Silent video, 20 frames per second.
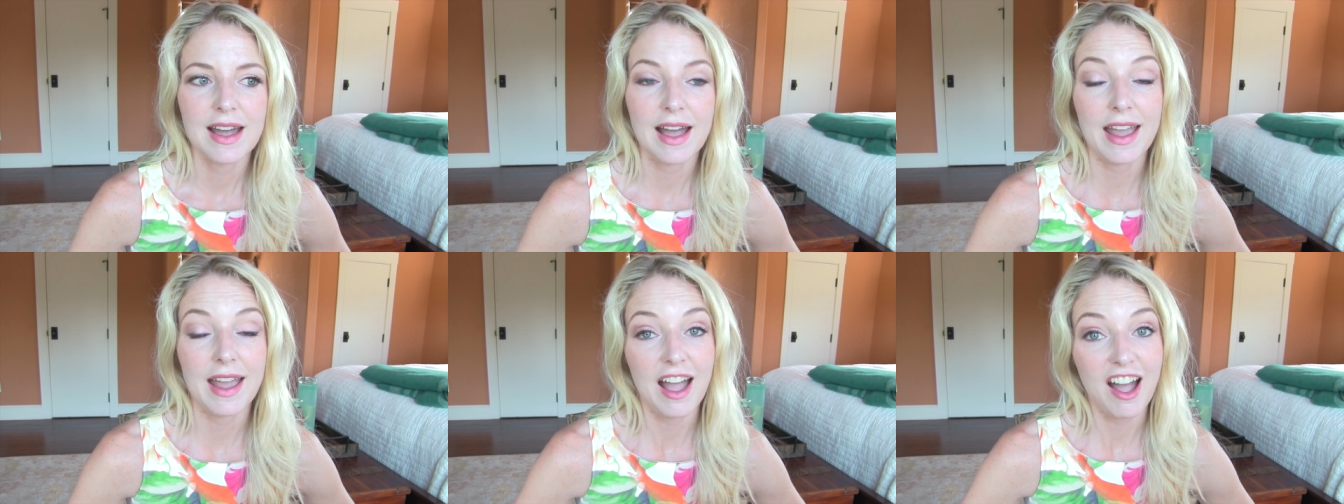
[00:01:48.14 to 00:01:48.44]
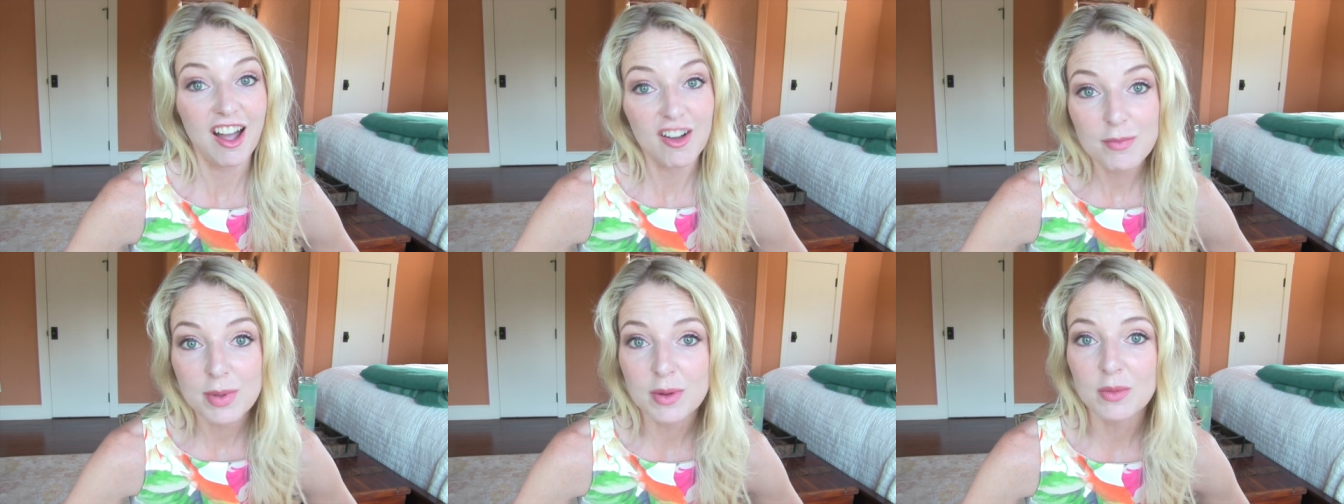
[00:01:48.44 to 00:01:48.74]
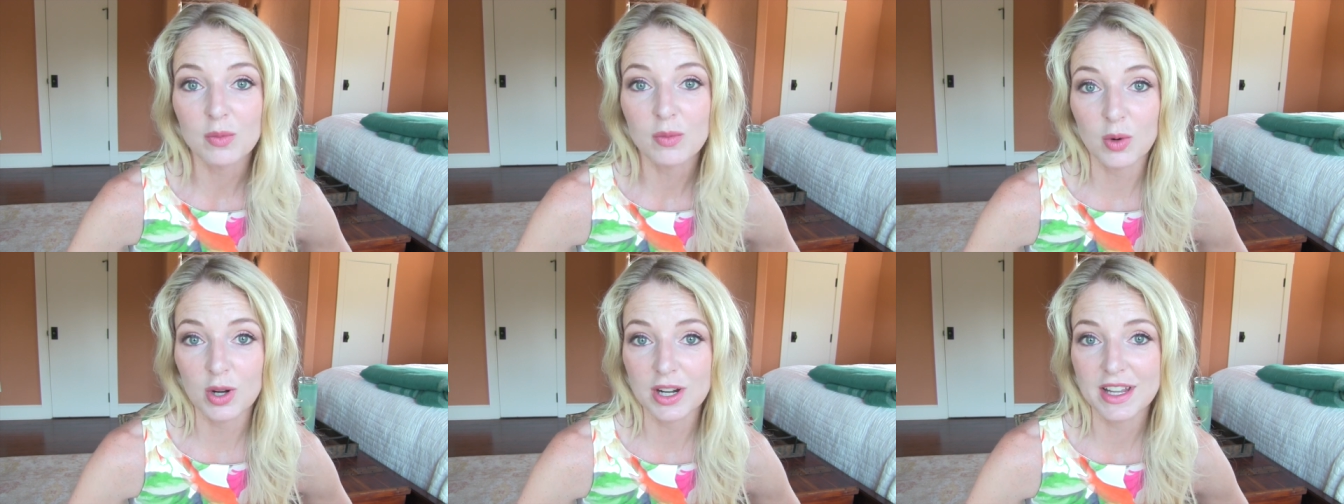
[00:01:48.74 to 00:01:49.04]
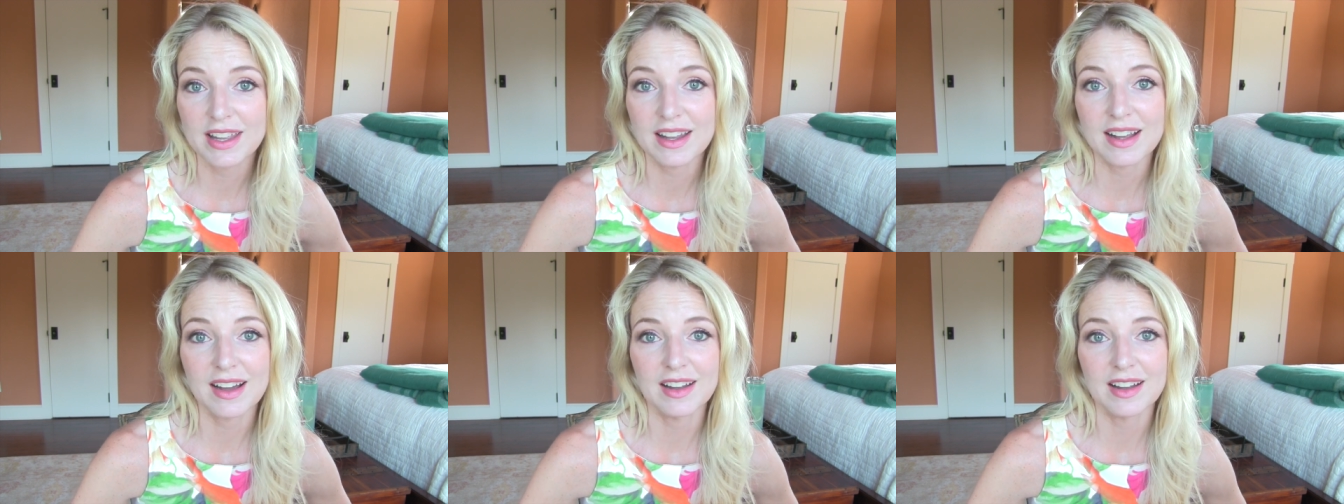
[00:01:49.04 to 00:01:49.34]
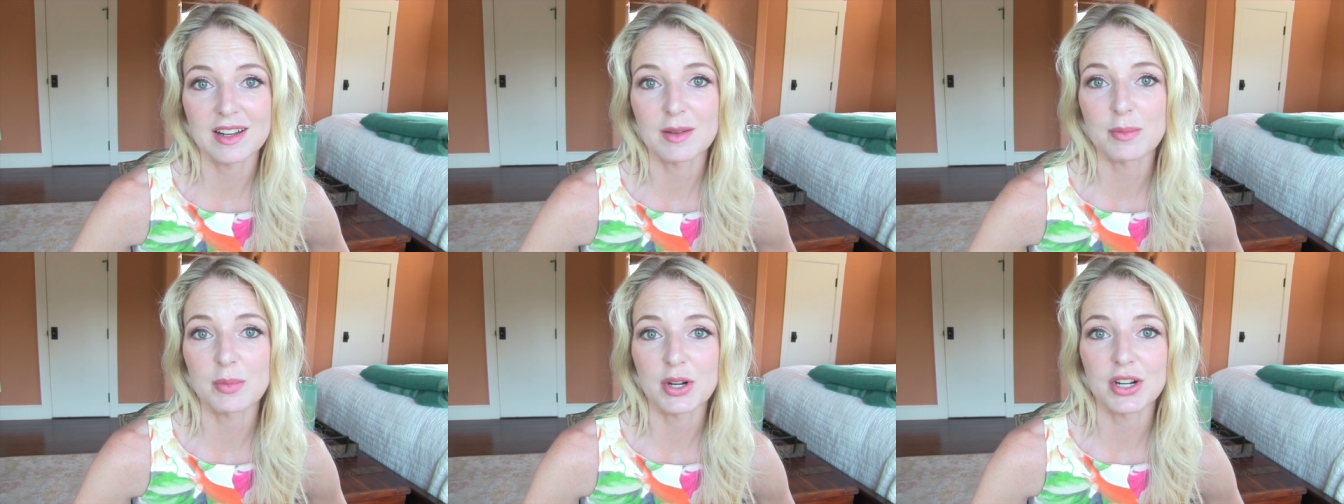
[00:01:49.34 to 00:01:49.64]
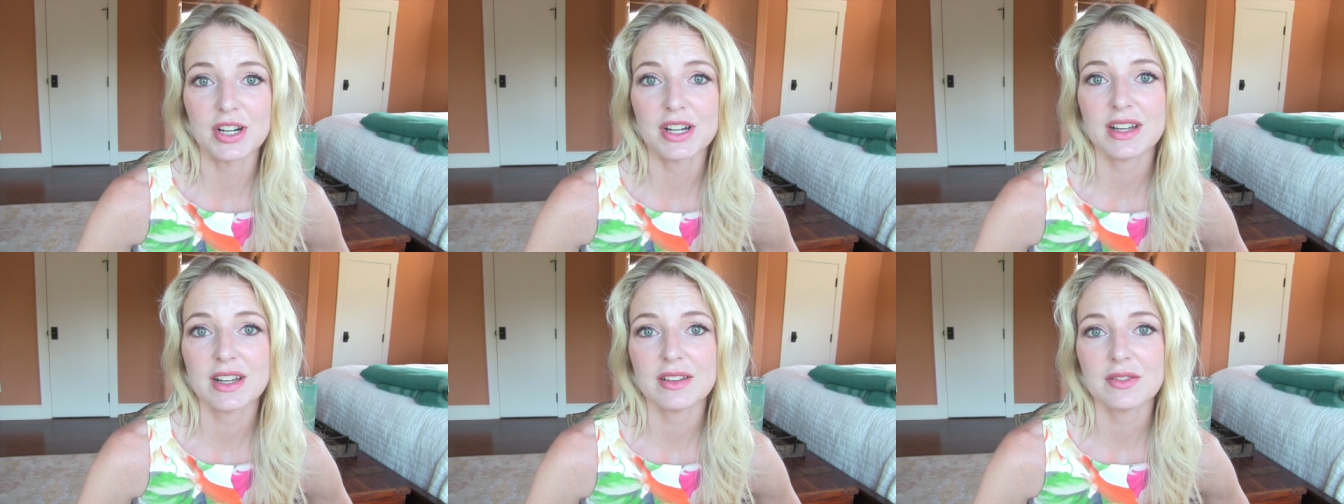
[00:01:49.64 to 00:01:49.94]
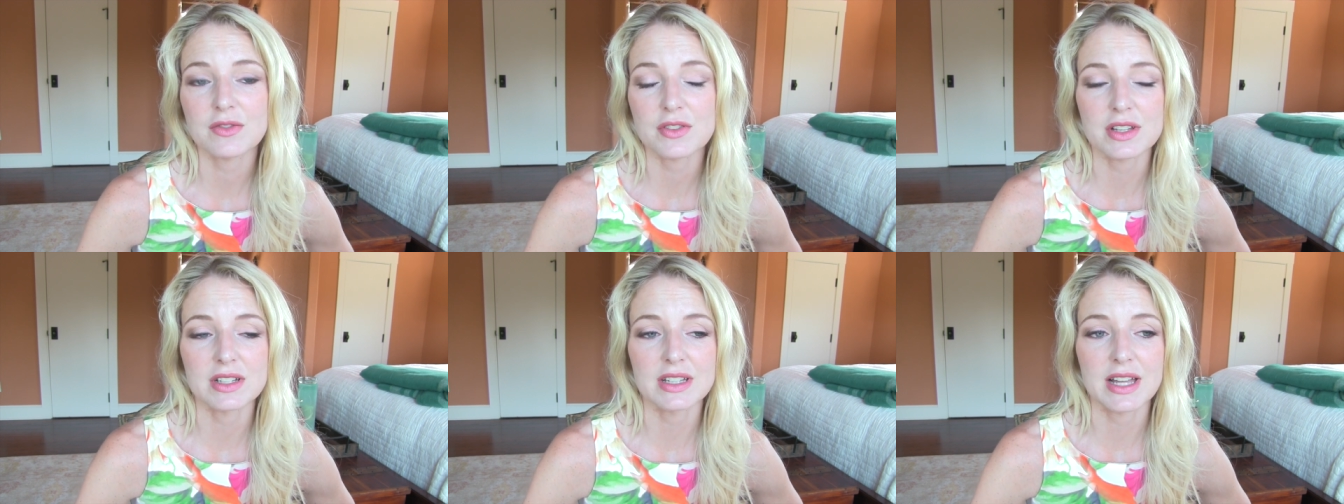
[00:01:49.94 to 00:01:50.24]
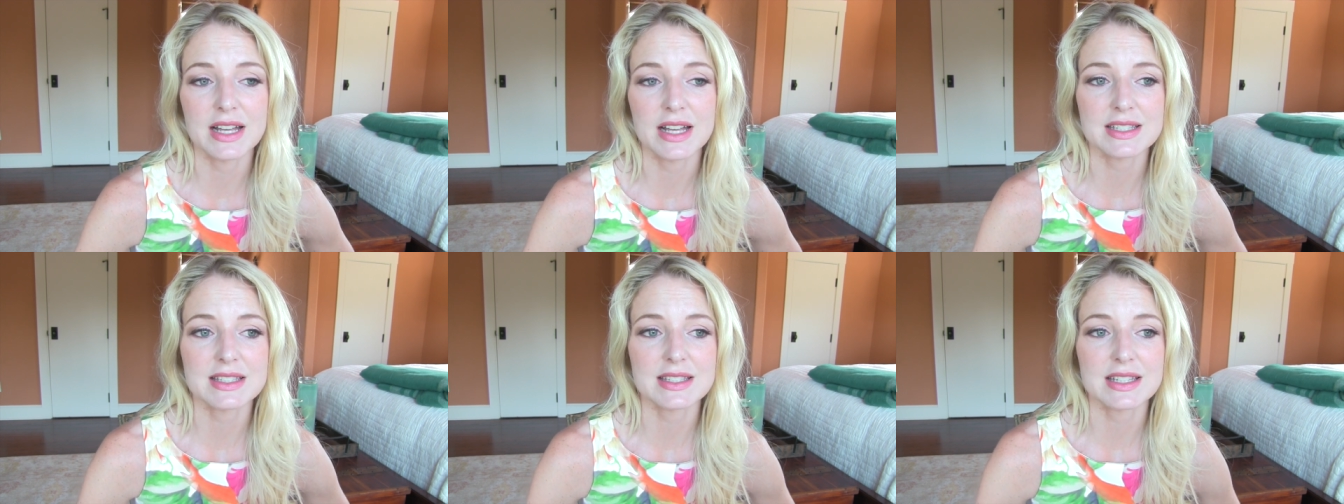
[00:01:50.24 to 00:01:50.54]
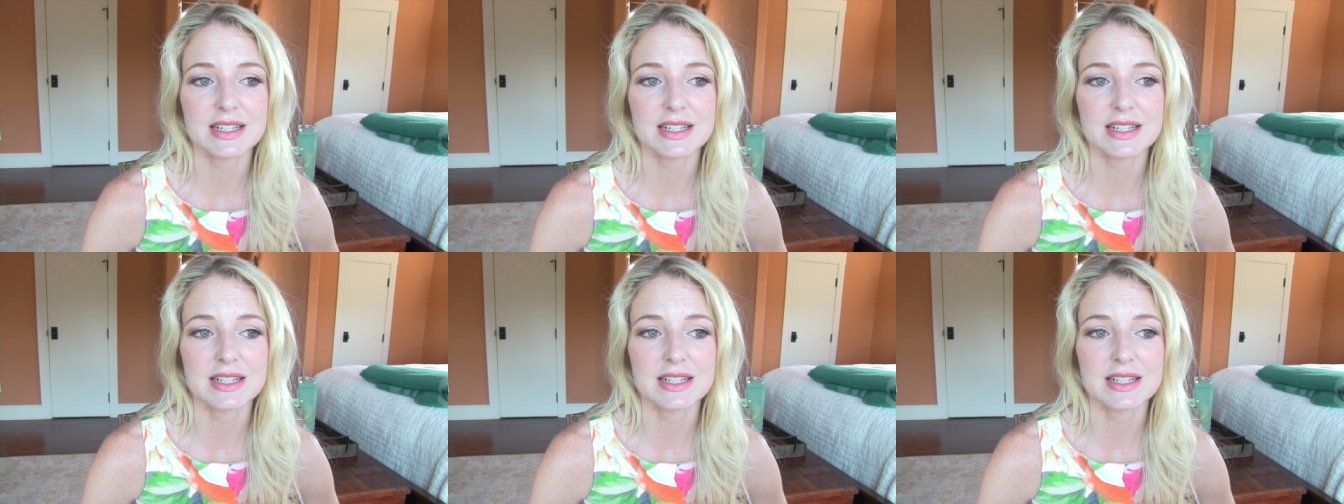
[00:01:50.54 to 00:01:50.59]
I have been working on a book for the last